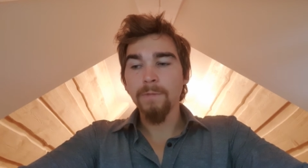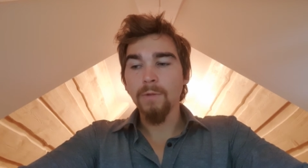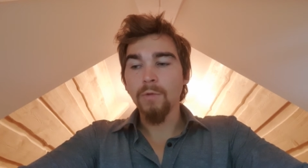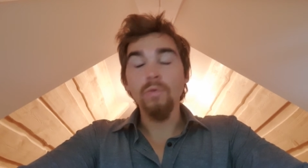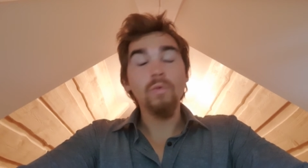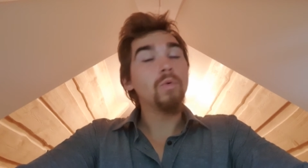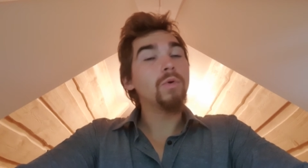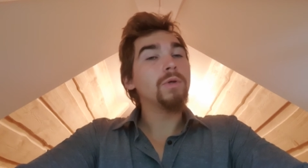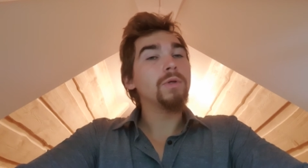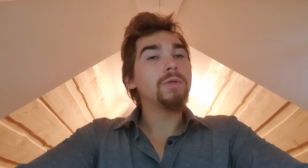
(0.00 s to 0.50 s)

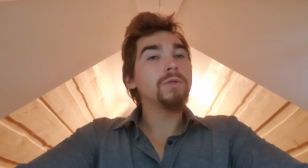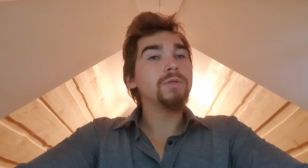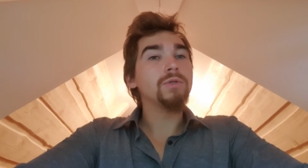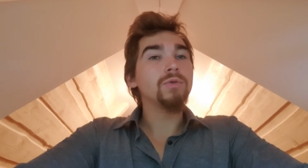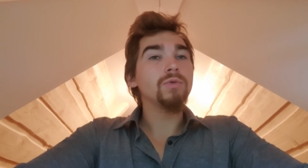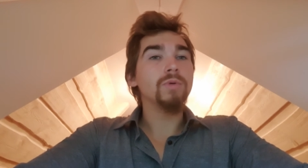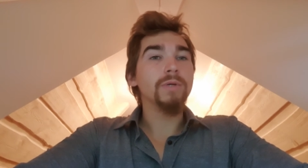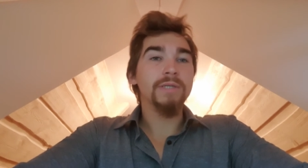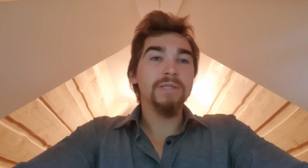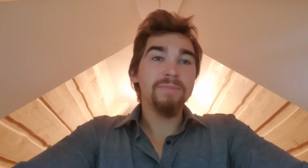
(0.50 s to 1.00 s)
You wish
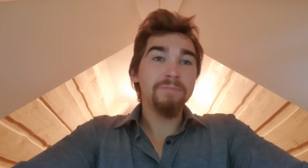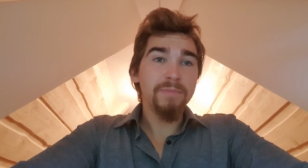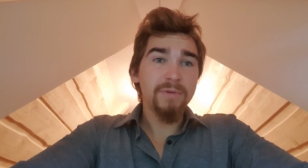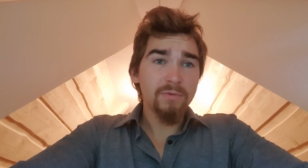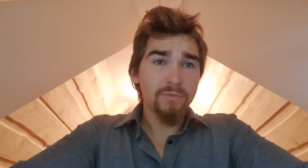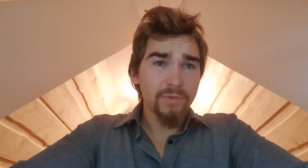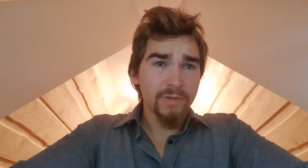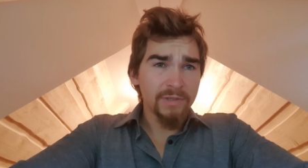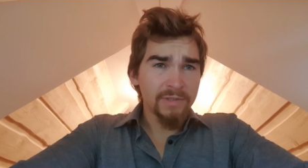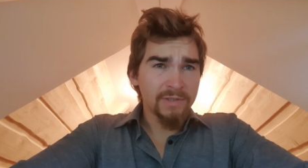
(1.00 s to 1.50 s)
to
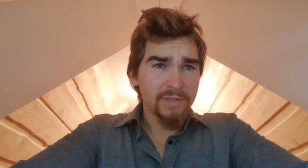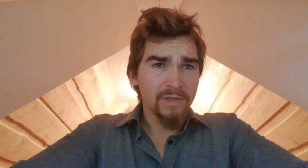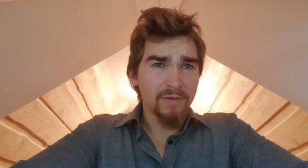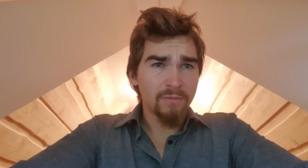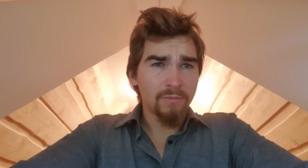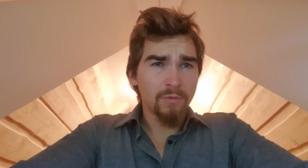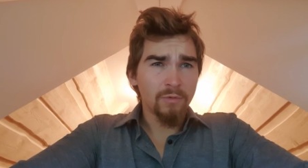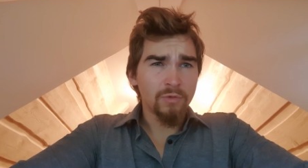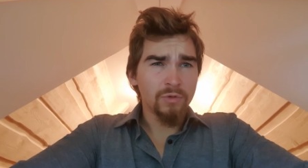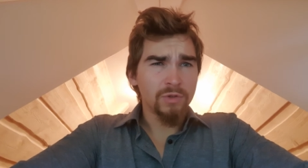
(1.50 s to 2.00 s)
experience the
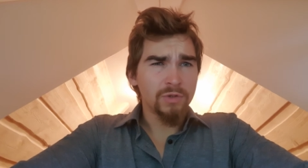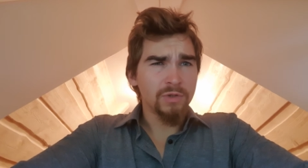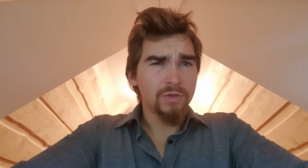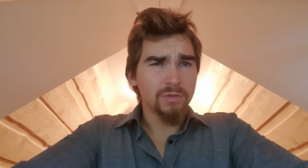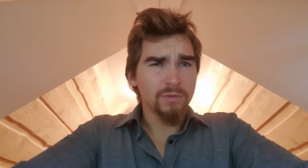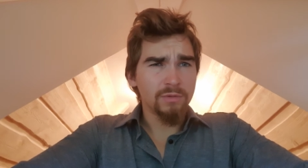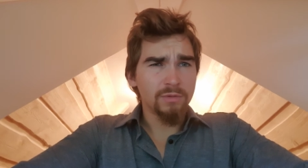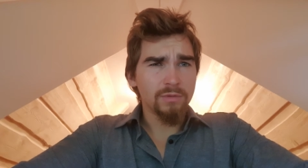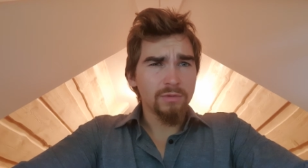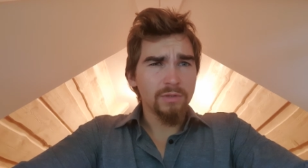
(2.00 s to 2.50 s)

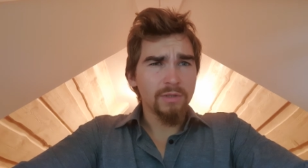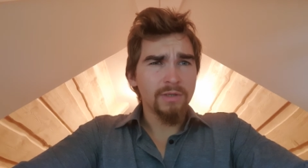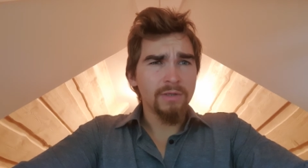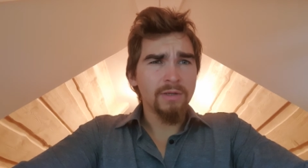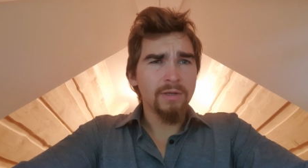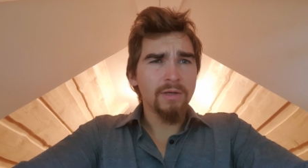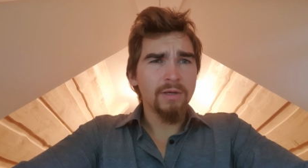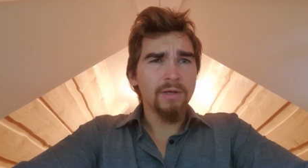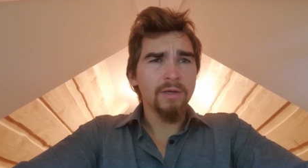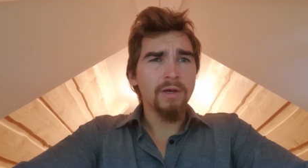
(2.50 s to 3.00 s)
emotion
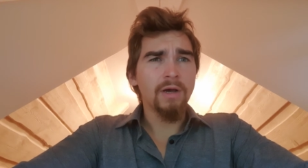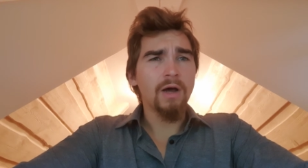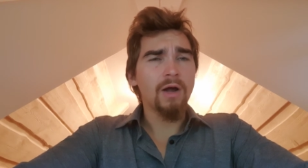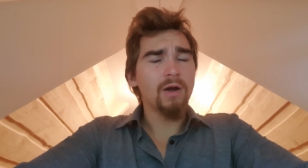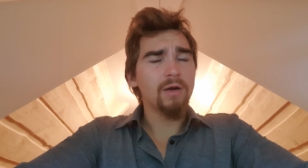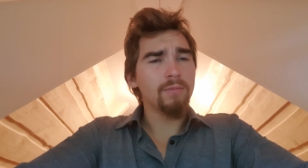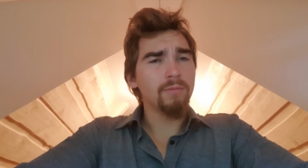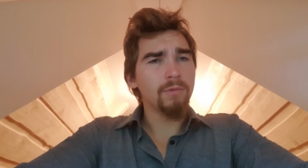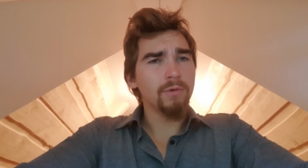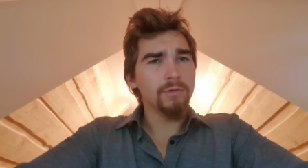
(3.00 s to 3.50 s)
in a
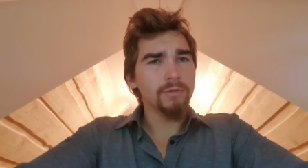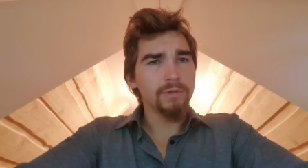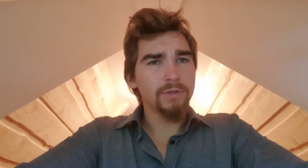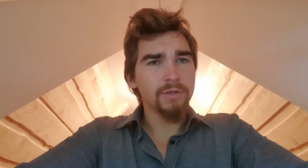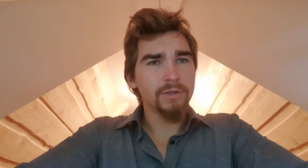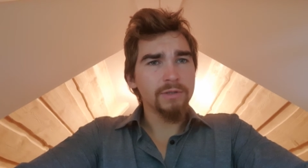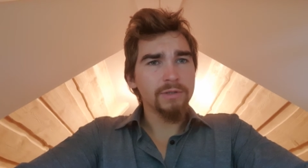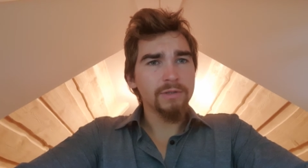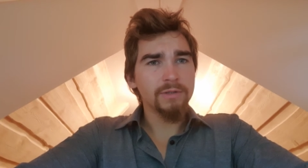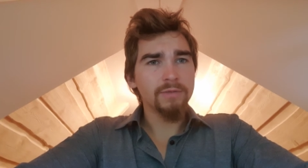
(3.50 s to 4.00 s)

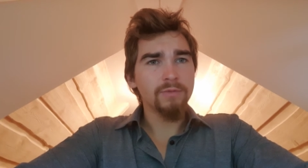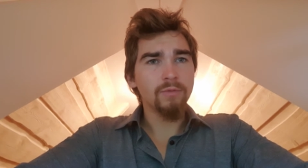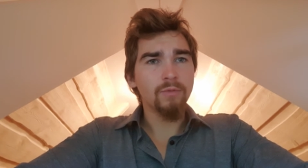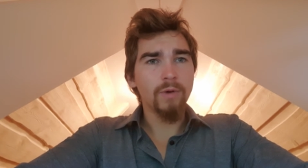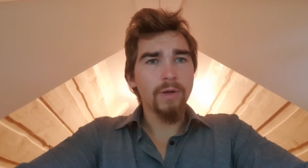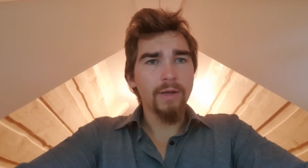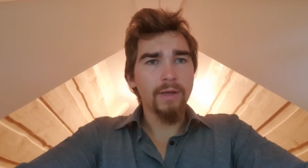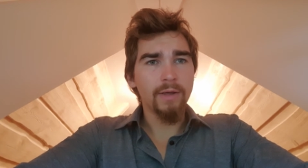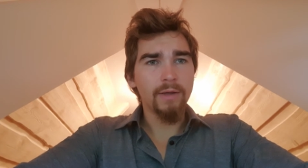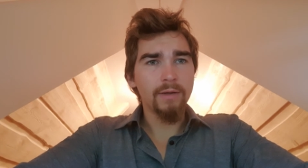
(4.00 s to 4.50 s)
harmonious
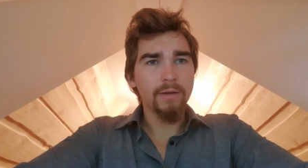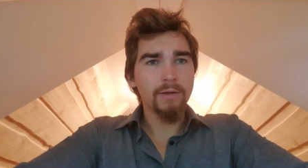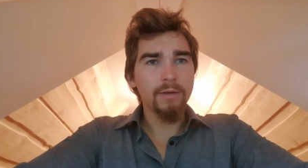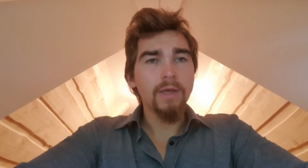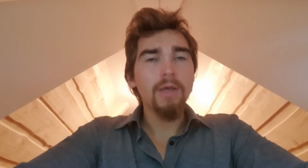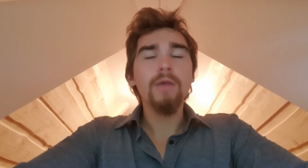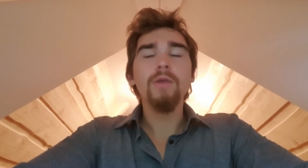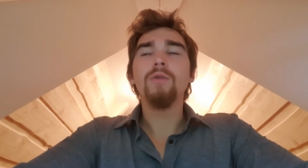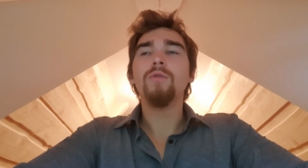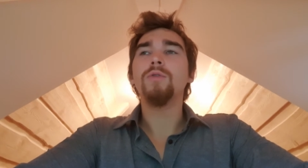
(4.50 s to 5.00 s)
way.
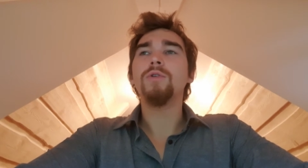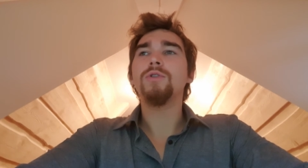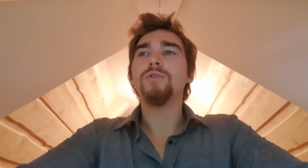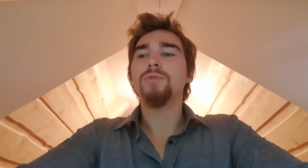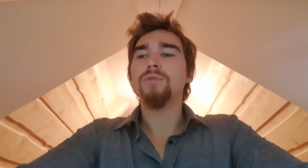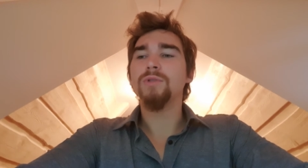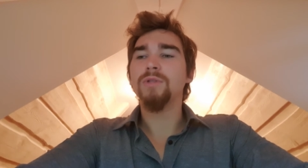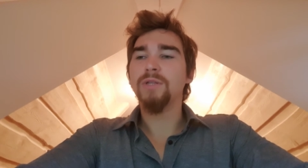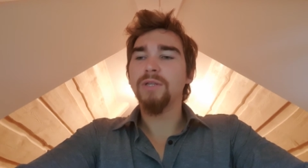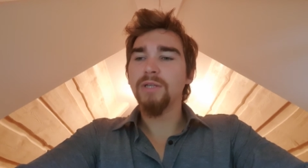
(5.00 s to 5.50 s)
You wish
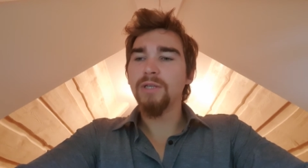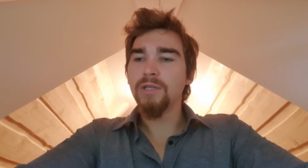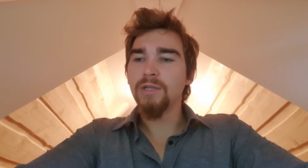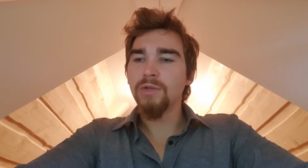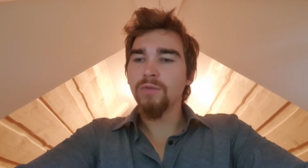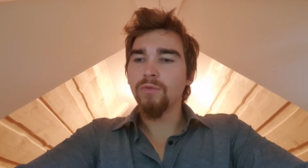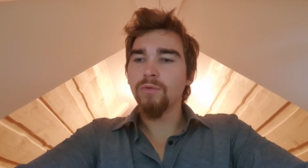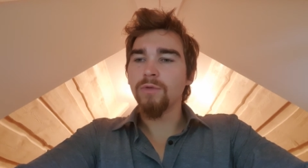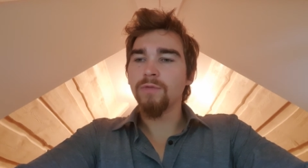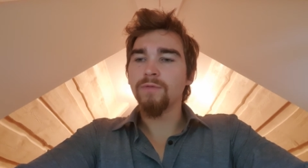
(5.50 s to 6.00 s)
to
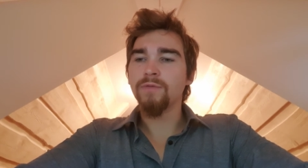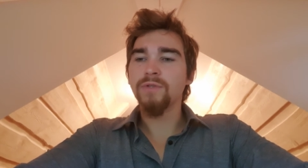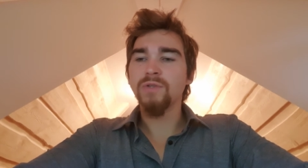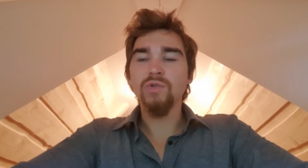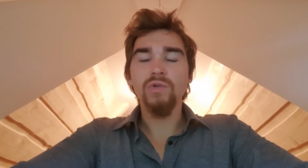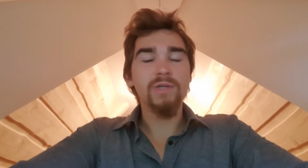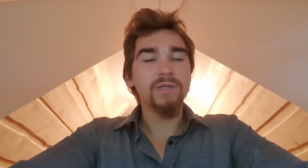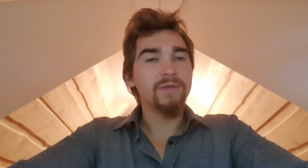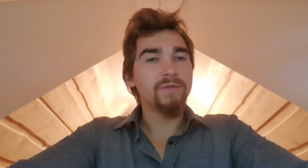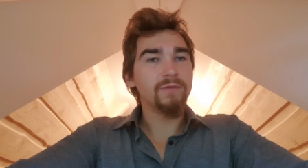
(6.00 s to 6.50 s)
deal with
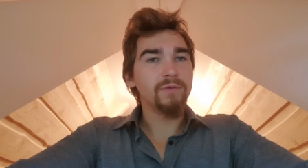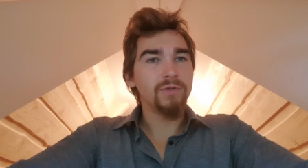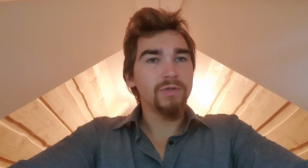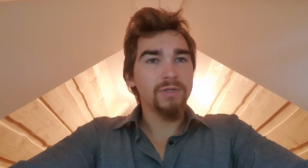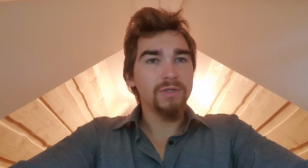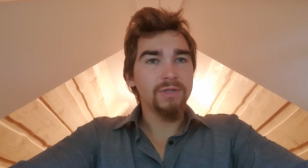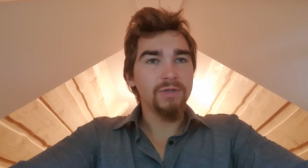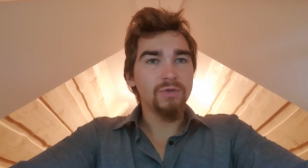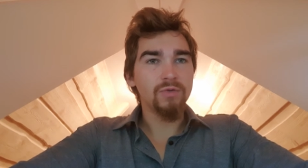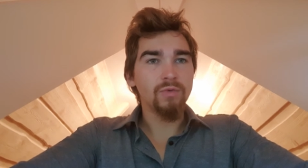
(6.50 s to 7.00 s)
stressful
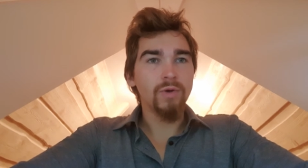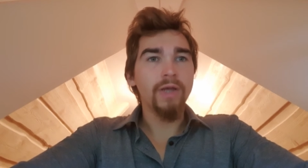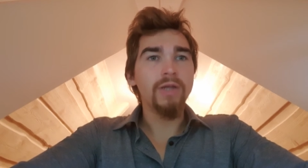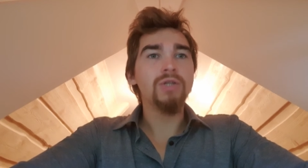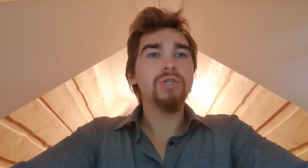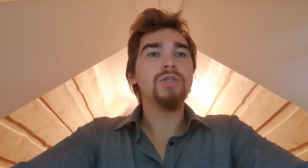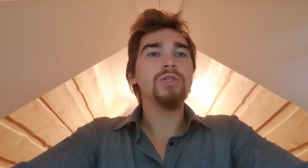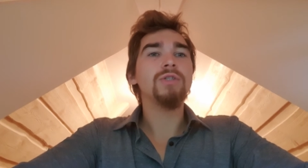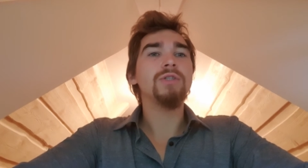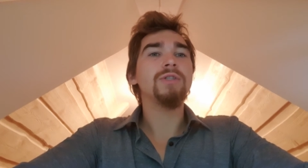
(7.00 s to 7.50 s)

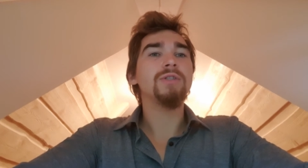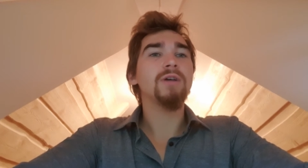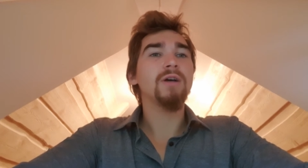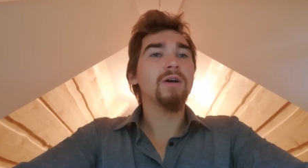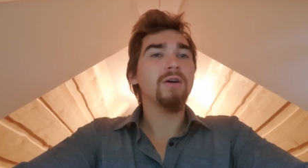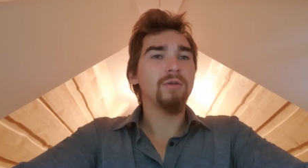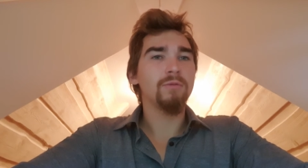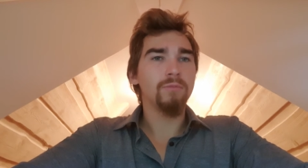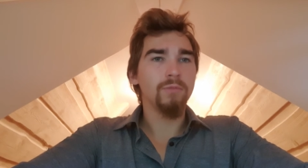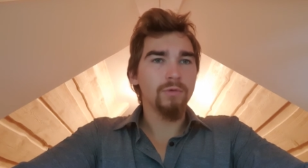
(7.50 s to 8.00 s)
situation in a
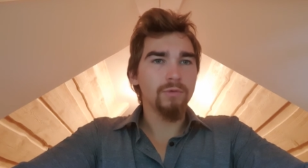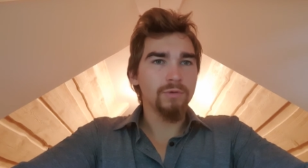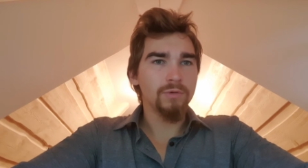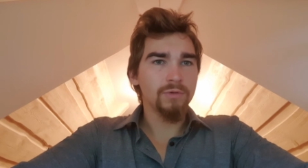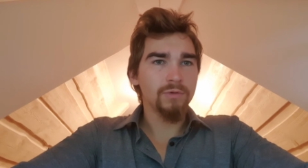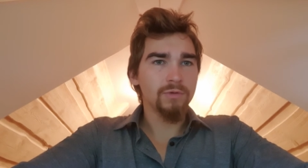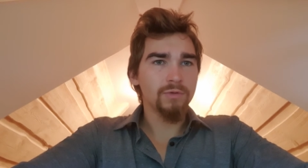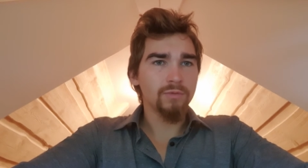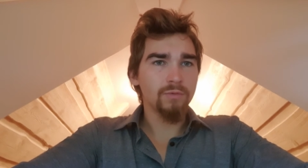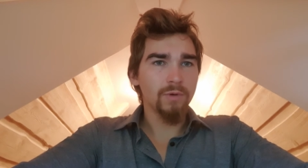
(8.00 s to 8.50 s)

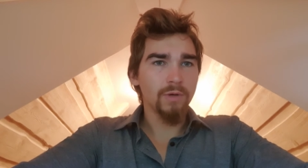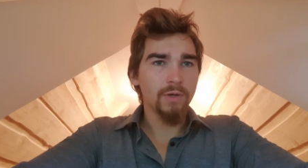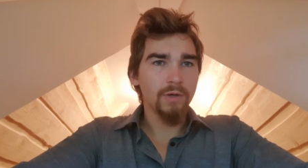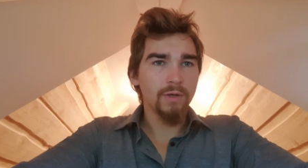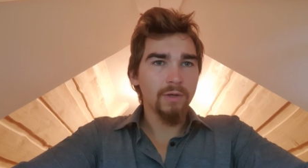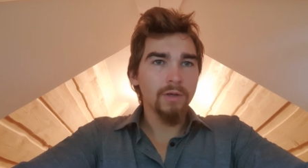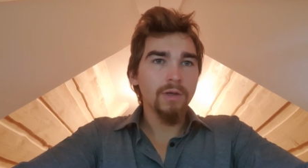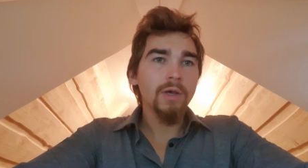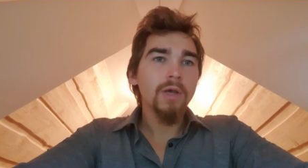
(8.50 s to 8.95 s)
harmonious way.